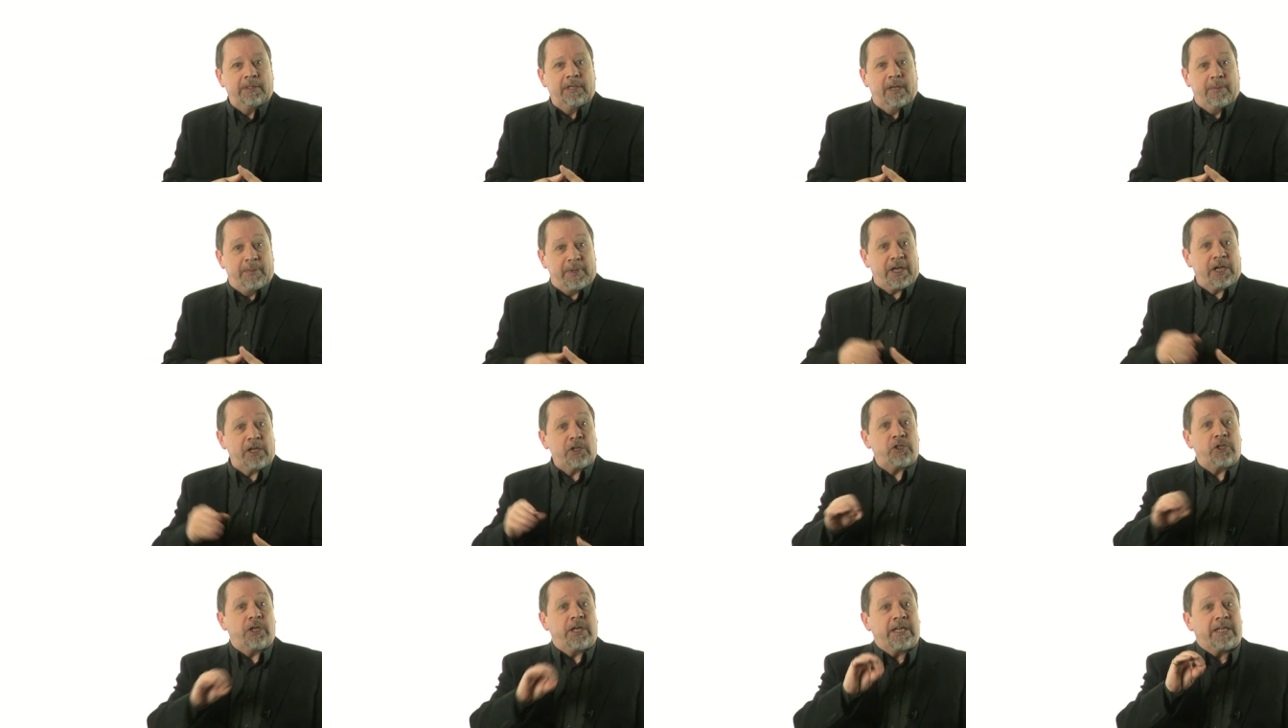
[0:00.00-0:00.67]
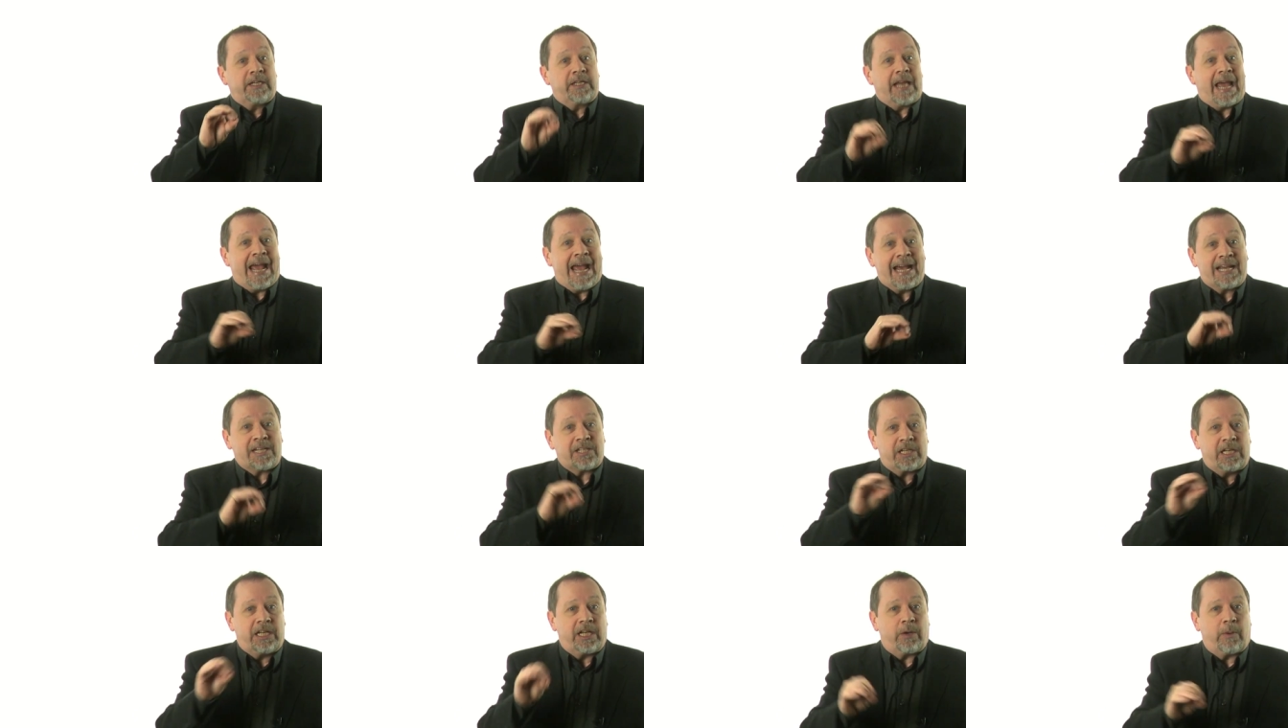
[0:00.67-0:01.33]
And because you didn't
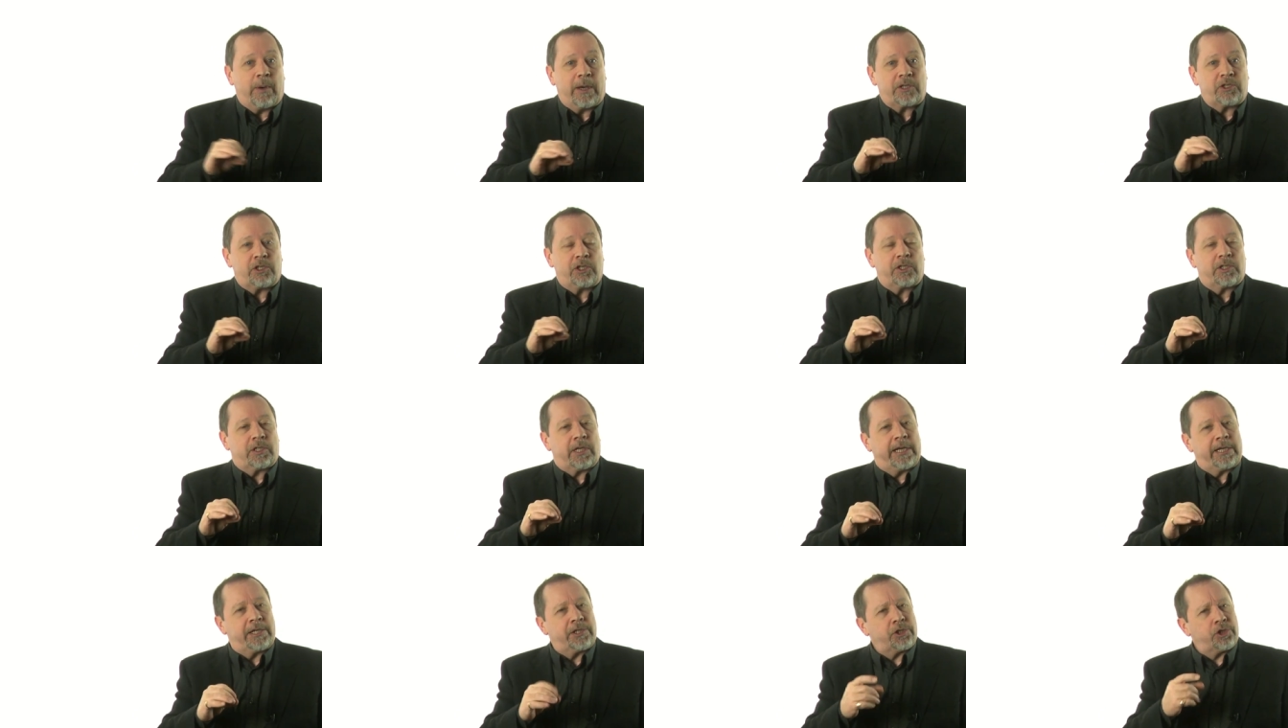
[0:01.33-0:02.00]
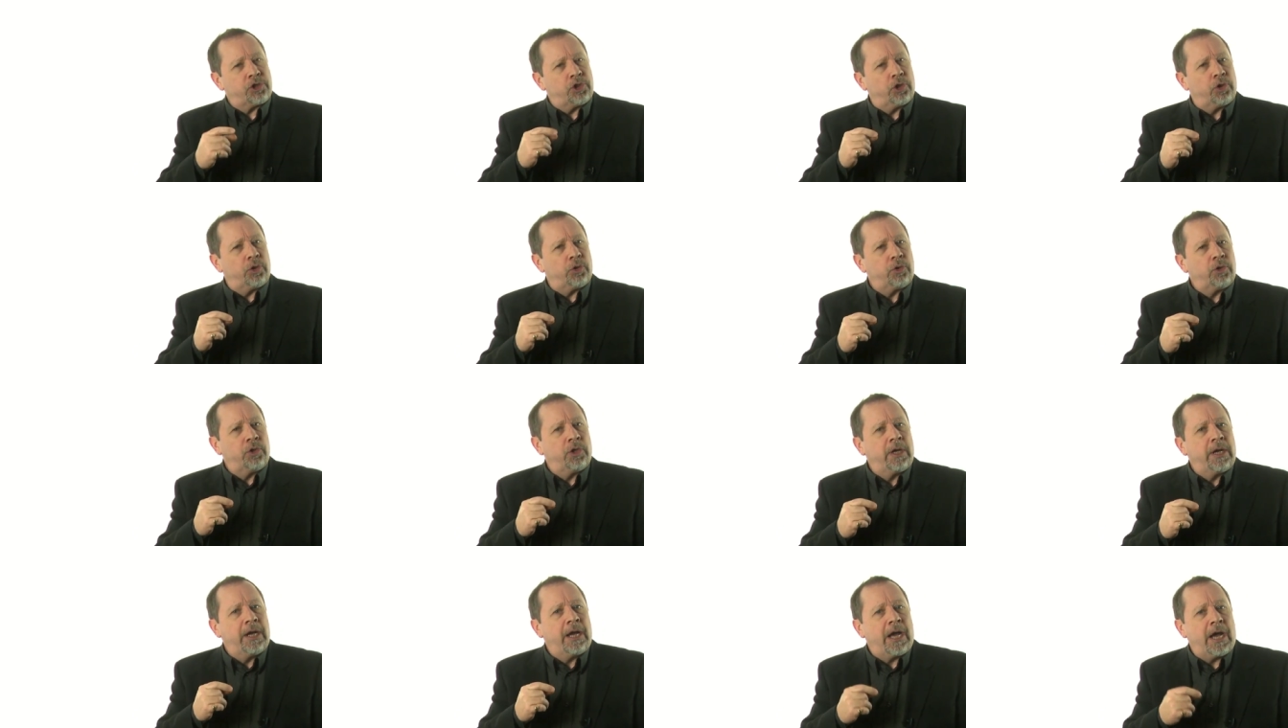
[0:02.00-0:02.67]
ask any questions like,
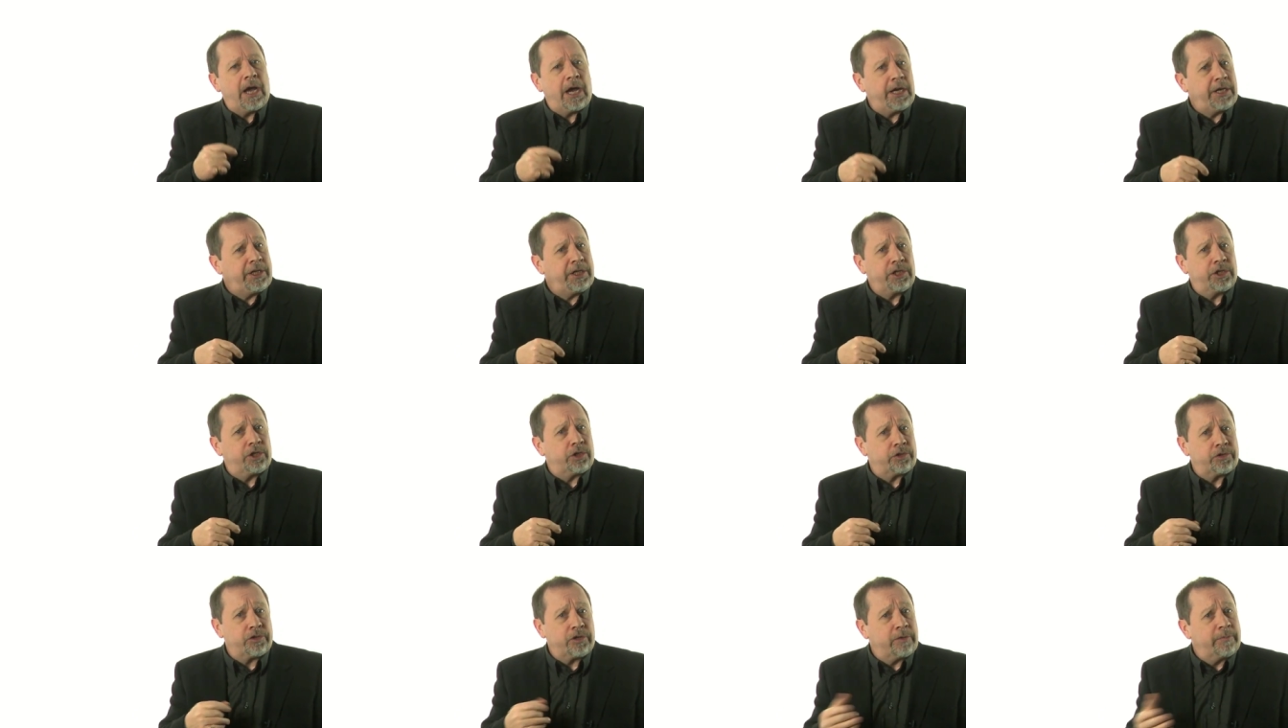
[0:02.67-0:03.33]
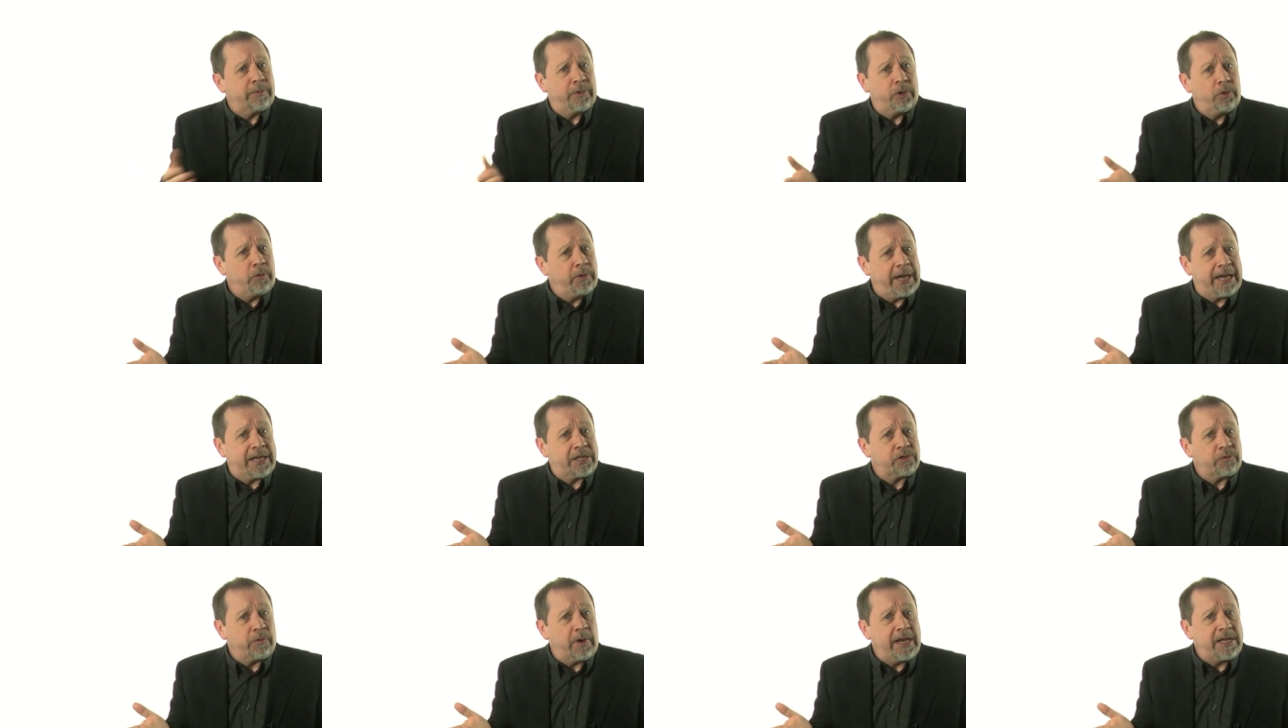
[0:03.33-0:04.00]
so how do you determine who
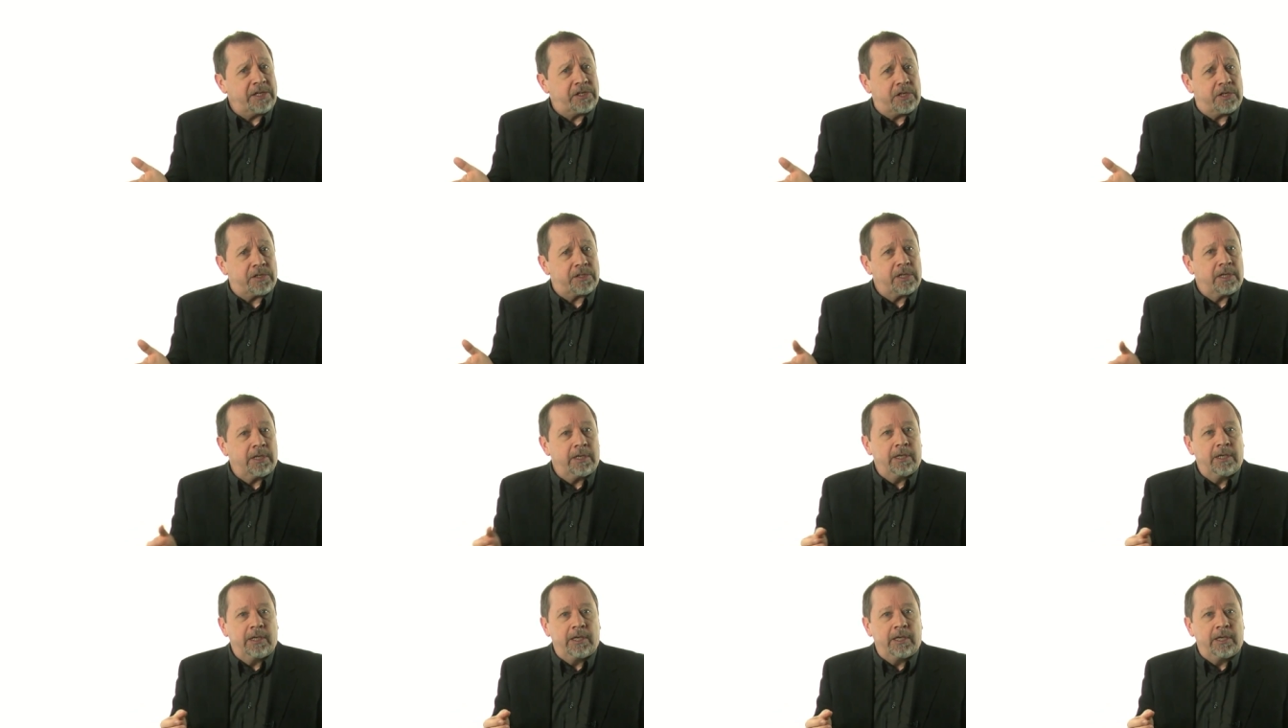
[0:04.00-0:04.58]
gets raises?